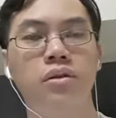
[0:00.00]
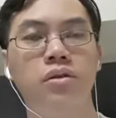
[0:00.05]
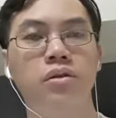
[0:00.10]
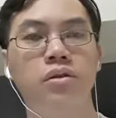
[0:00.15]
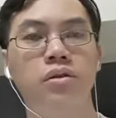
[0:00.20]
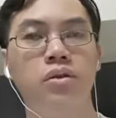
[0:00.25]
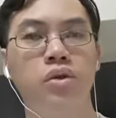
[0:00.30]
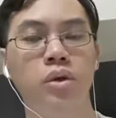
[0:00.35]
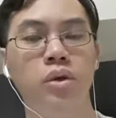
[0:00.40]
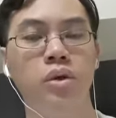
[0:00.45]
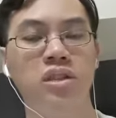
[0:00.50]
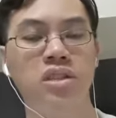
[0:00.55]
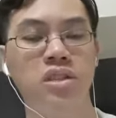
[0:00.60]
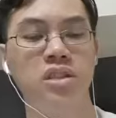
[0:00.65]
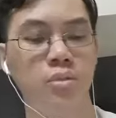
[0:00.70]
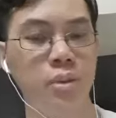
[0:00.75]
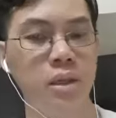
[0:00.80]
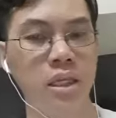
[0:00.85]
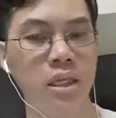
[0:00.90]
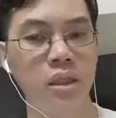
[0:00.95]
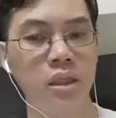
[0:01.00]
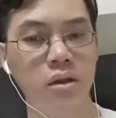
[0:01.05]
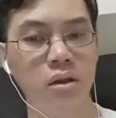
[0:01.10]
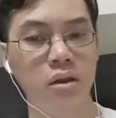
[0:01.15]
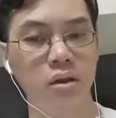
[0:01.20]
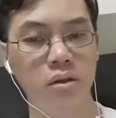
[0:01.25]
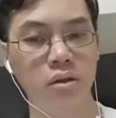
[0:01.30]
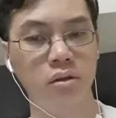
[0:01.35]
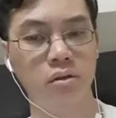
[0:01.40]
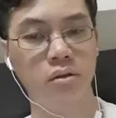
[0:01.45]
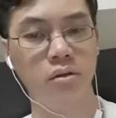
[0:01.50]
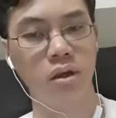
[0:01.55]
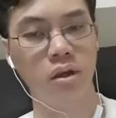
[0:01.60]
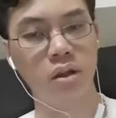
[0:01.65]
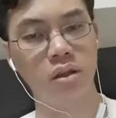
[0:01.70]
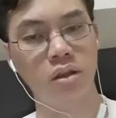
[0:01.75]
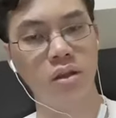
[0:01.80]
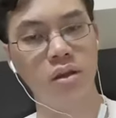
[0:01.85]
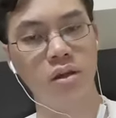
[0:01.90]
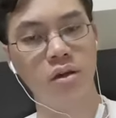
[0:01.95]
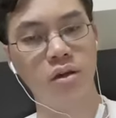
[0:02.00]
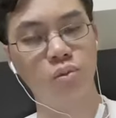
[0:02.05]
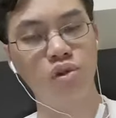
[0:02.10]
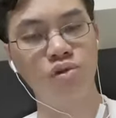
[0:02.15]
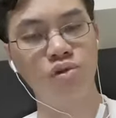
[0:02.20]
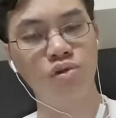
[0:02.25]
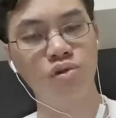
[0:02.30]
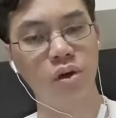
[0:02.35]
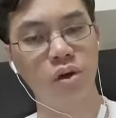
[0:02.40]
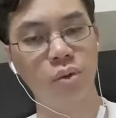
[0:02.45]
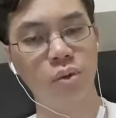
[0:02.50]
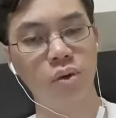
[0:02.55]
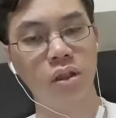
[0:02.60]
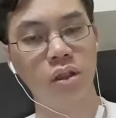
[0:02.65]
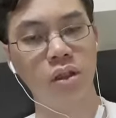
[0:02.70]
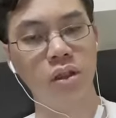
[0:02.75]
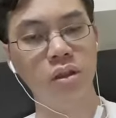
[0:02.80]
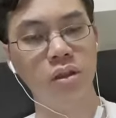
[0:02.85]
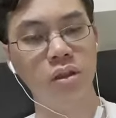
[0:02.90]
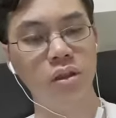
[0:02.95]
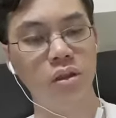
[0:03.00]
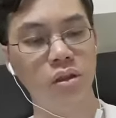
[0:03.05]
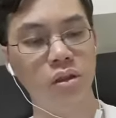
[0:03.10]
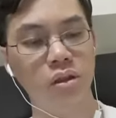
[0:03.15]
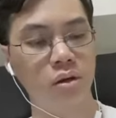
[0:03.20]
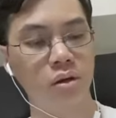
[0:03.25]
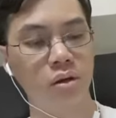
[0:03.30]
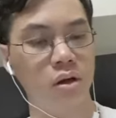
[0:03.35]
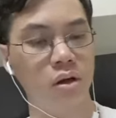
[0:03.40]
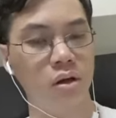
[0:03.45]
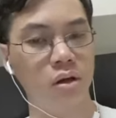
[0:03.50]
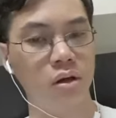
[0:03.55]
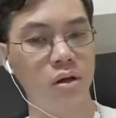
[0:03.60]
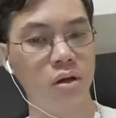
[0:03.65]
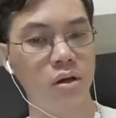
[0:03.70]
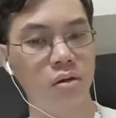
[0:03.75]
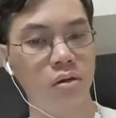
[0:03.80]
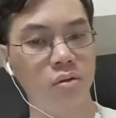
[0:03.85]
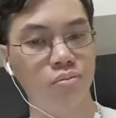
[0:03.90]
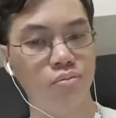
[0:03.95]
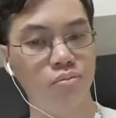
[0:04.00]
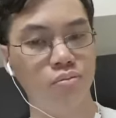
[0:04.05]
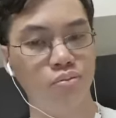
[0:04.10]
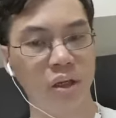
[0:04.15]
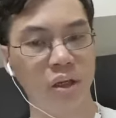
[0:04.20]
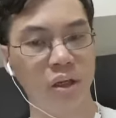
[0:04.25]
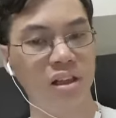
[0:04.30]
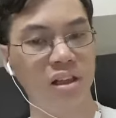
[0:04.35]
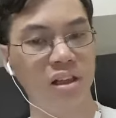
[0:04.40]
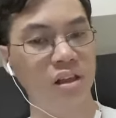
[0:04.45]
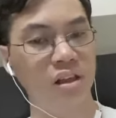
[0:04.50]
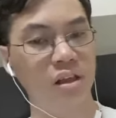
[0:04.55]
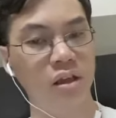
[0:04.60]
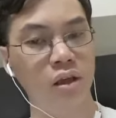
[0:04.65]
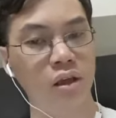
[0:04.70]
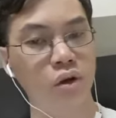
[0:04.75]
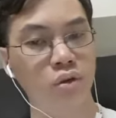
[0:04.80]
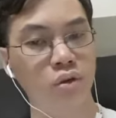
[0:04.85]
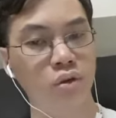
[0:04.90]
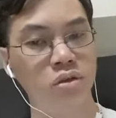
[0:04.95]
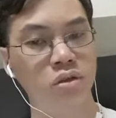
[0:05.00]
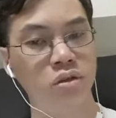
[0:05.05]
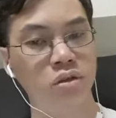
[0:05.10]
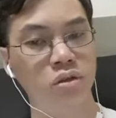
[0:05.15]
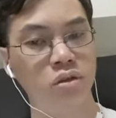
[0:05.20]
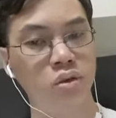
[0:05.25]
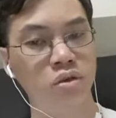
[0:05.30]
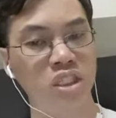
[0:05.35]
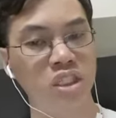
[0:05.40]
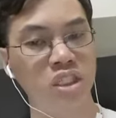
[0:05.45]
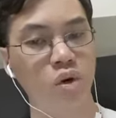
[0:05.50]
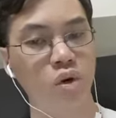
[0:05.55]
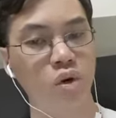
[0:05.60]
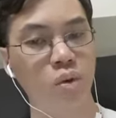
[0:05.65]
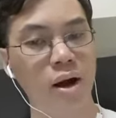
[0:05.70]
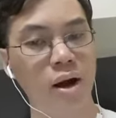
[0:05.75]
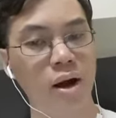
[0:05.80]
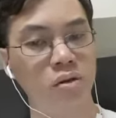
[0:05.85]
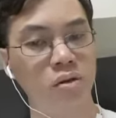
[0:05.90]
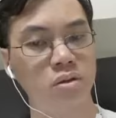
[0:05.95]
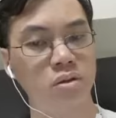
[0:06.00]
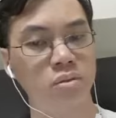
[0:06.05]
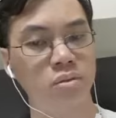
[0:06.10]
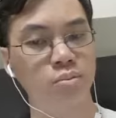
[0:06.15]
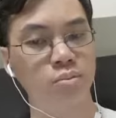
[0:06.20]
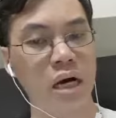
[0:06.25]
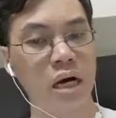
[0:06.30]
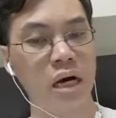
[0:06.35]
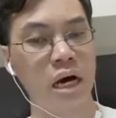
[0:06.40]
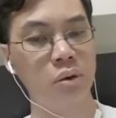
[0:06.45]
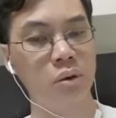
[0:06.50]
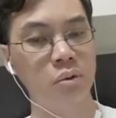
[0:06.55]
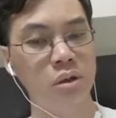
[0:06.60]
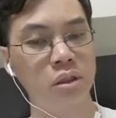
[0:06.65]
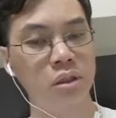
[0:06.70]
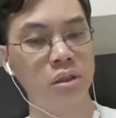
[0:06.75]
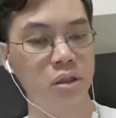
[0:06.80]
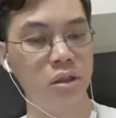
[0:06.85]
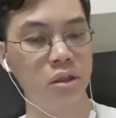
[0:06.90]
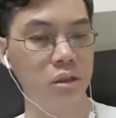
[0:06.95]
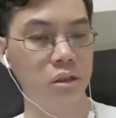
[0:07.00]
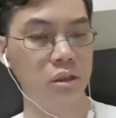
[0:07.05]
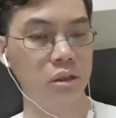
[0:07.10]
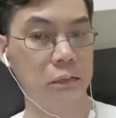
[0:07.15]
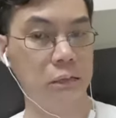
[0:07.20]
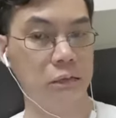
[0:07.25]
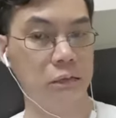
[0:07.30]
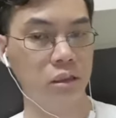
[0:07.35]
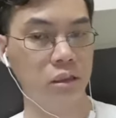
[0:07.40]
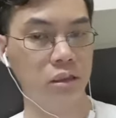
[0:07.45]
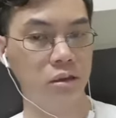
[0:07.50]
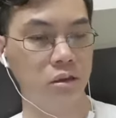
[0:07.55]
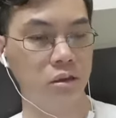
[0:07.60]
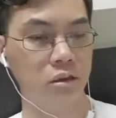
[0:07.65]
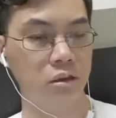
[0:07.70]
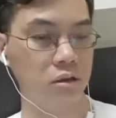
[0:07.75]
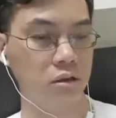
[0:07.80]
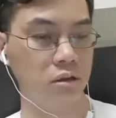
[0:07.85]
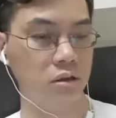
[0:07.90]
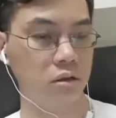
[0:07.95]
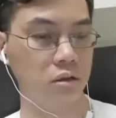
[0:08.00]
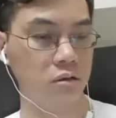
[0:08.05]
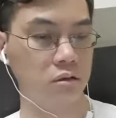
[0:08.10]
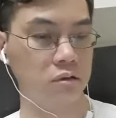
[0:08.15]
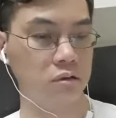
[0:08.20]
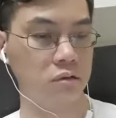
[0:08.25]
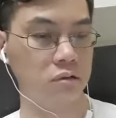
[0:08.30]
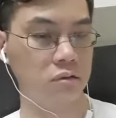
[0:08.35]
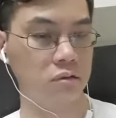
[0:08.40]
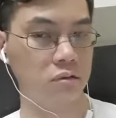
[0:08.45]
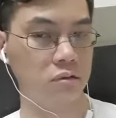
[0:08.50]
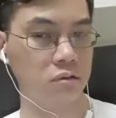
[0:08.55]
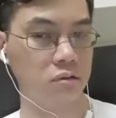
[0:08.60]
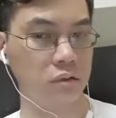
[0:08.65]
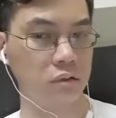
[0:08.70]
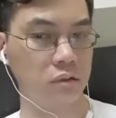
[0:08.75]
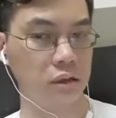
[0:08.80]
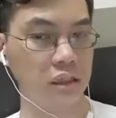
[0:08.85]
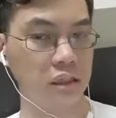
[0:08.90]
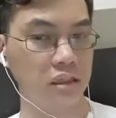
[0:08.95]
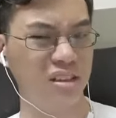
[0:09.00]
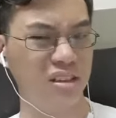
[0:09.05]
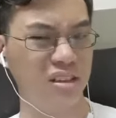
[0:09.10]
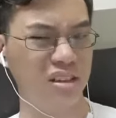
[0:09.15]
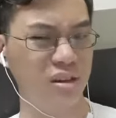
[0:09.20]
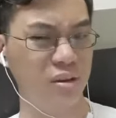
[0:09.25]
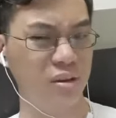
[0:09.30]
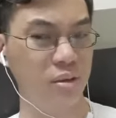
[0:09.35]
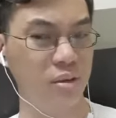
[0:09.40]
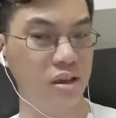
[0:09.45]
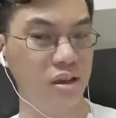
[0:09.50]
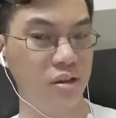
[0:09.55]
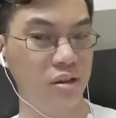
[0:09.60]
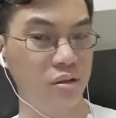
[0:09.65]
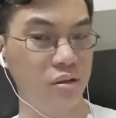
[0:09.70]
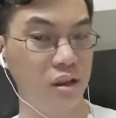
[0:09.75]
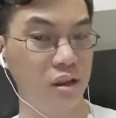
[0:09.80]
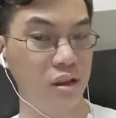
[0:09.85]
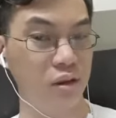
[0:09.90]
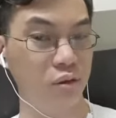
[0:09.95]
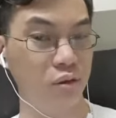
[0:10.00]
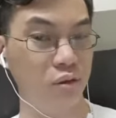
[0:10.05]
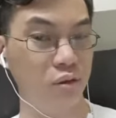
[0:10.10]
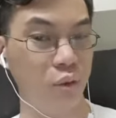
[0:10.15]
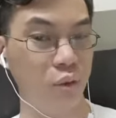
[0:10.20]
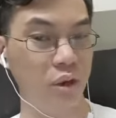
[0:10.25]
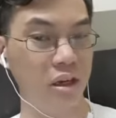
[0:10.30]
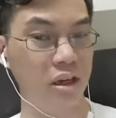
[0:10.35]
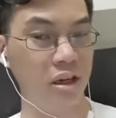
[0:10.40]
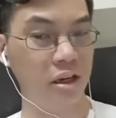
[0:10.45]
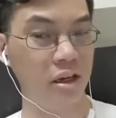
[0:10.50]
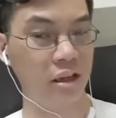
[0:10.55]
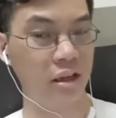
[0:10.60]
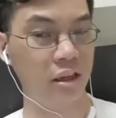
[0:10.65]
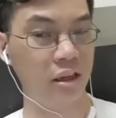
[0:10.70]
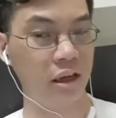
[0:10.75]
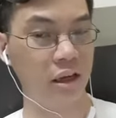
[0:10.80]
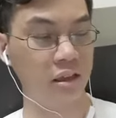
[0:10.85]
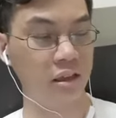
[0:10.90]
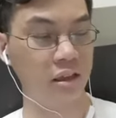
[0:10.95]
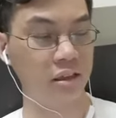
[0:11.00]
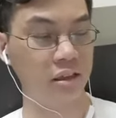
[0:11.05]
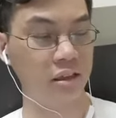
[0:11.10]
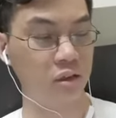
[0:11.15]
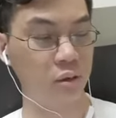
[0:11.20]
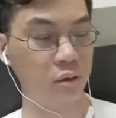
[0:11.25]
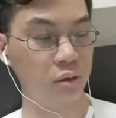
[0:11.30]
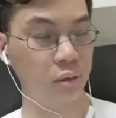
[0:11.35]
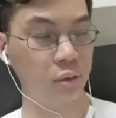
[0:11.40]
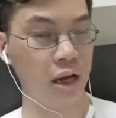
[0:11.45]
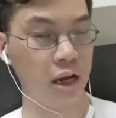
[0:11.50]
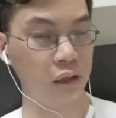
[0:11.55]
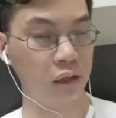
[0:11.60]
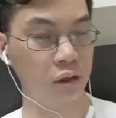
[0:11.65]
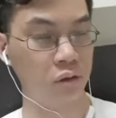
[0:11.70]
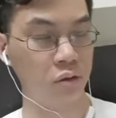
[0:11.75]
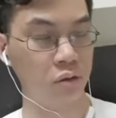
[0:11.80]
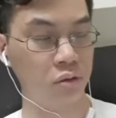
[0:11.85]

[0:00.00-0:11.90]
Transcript: to its speed in the movement component, uh, practically it goes to zero miles per hour. So that's gonna be a little weird. Like that's gonna be hard to